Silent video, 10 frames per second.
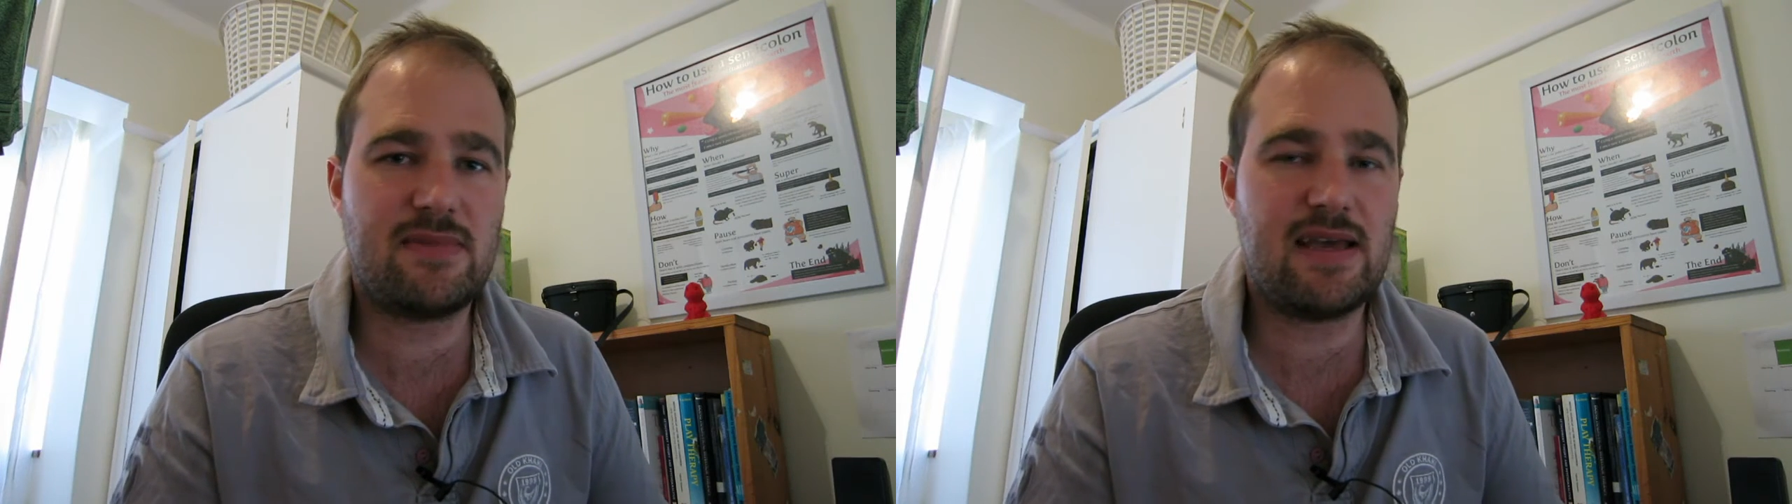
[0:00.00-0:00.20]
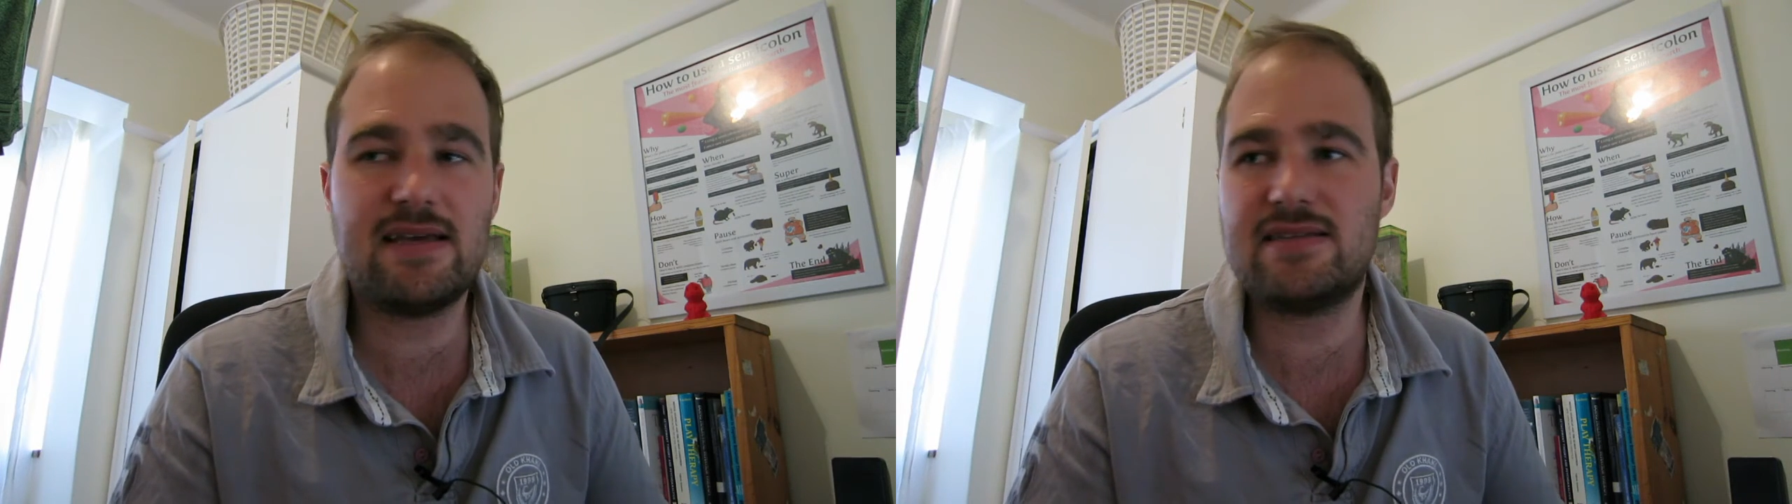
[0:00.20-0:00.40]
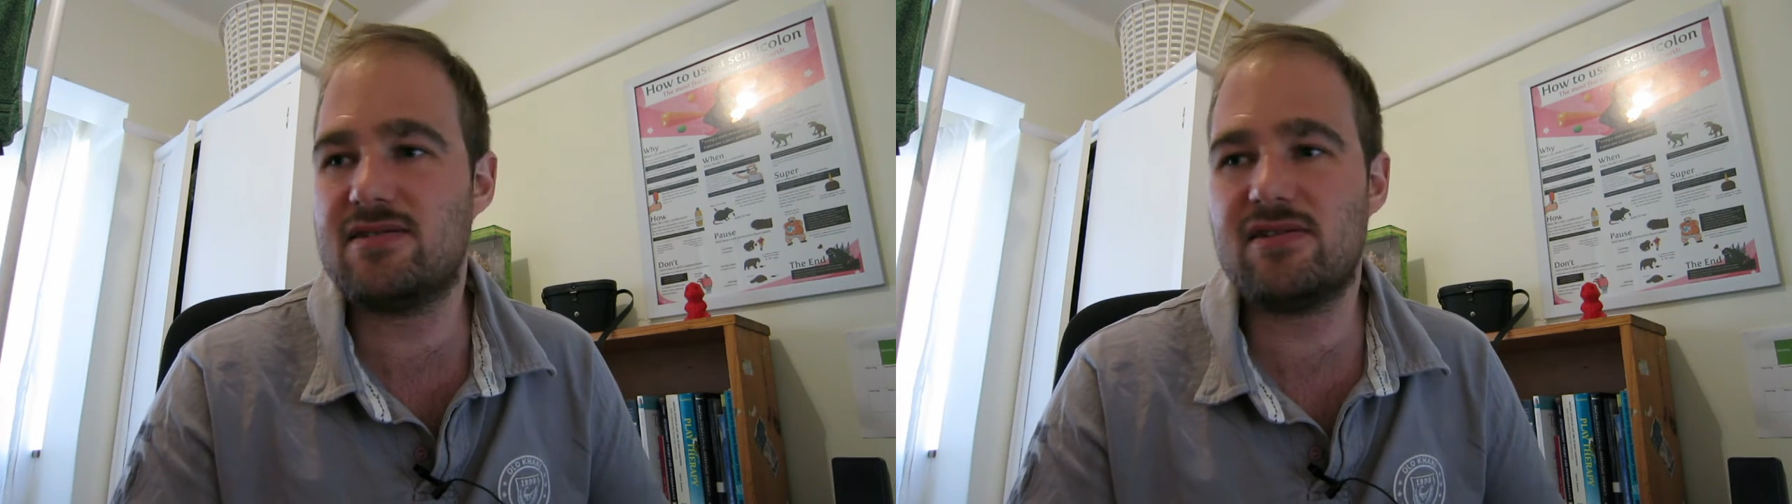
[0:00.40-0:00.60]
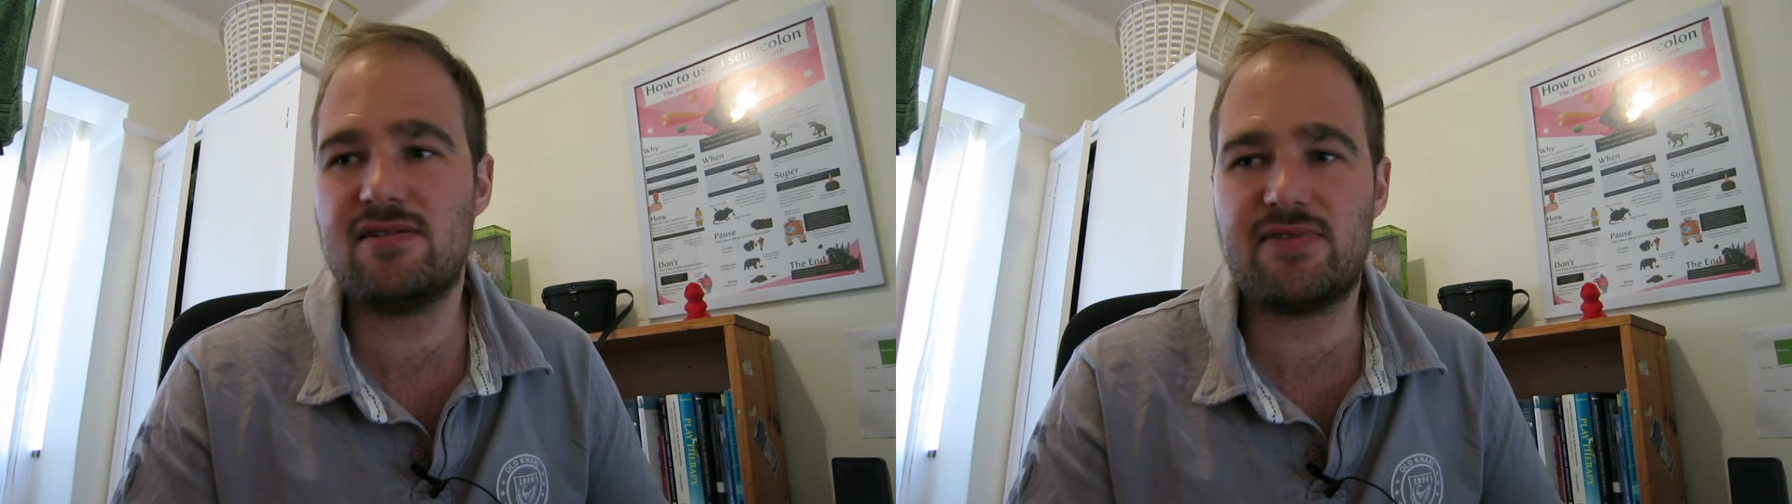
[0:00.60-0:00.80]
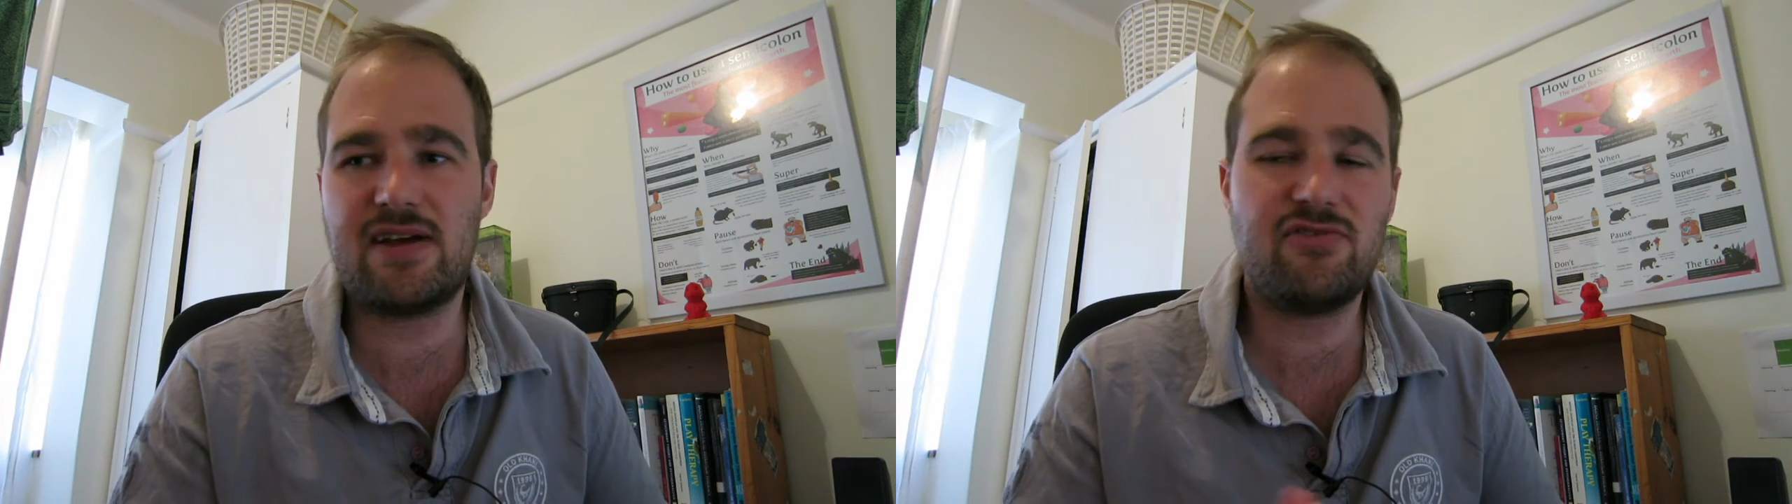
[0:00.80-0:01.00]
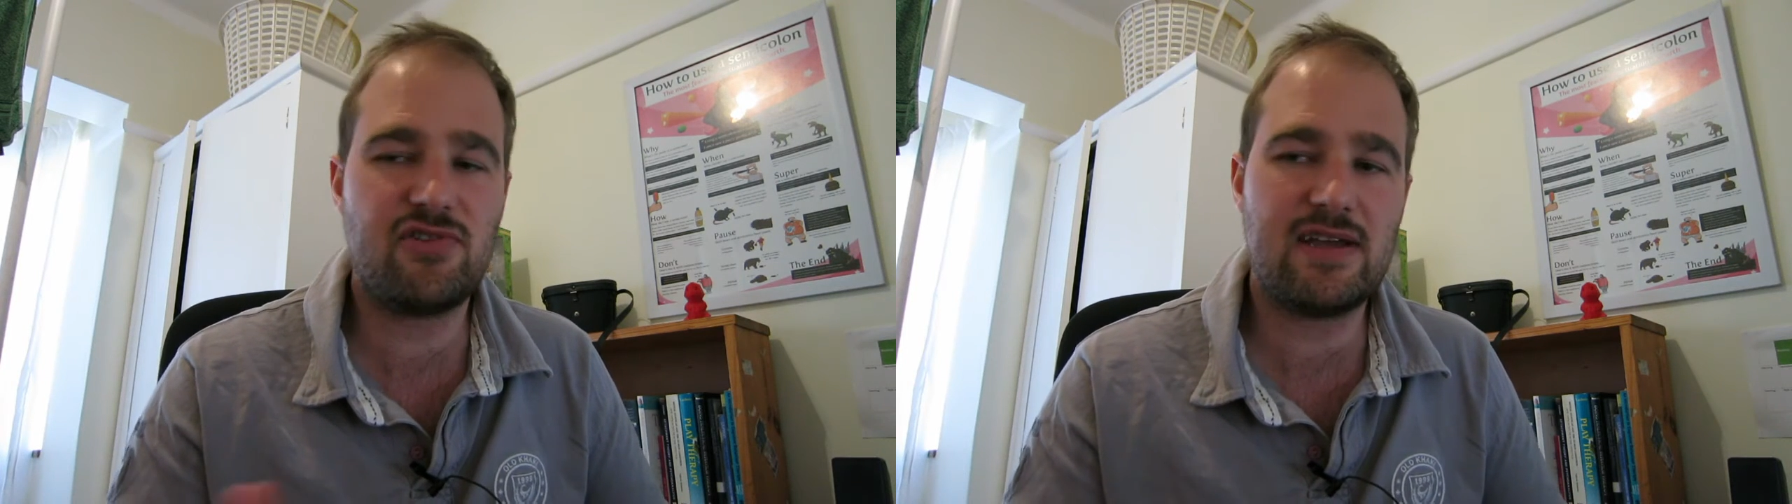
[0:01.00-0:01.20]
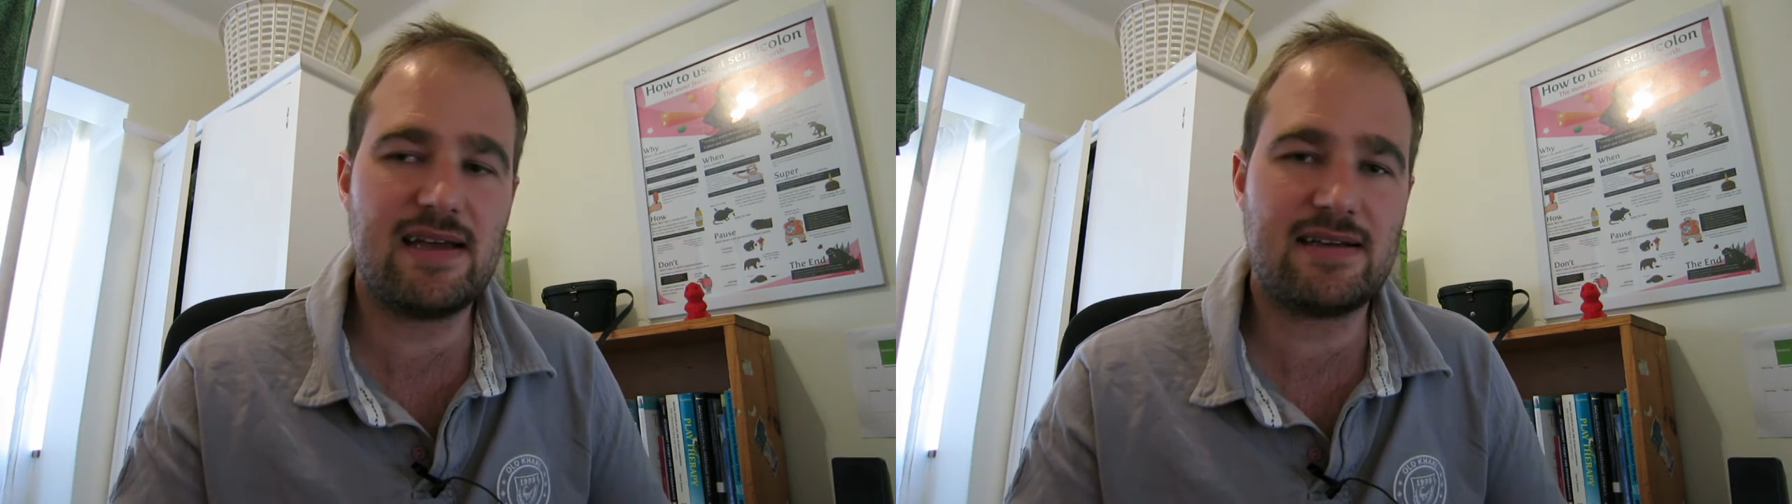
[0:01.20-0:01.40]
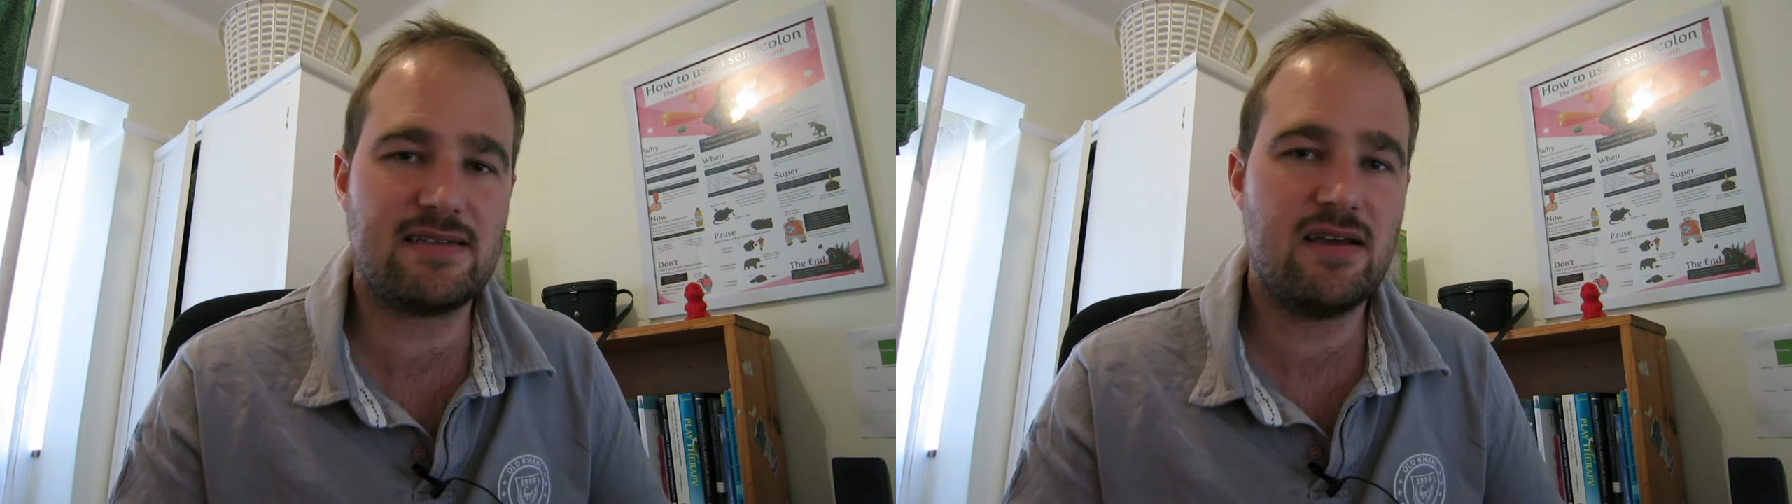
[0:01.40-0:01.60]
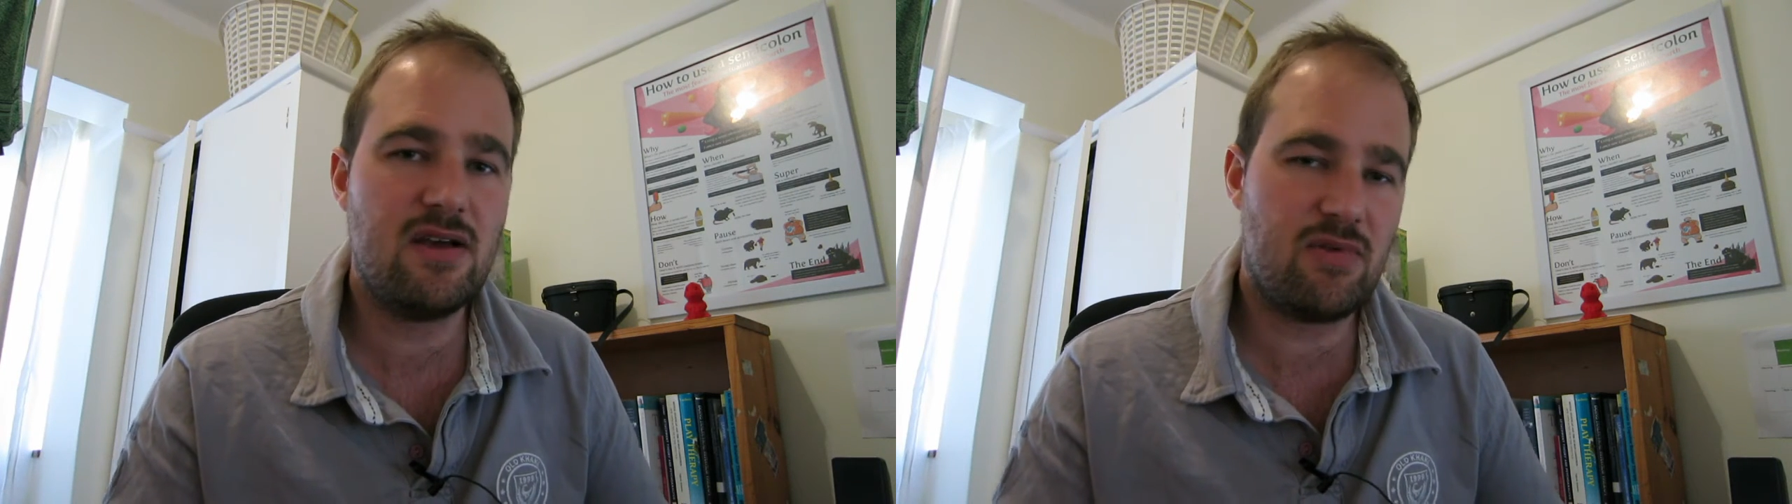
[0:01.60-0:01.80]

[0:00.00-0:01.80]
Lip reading: case of country X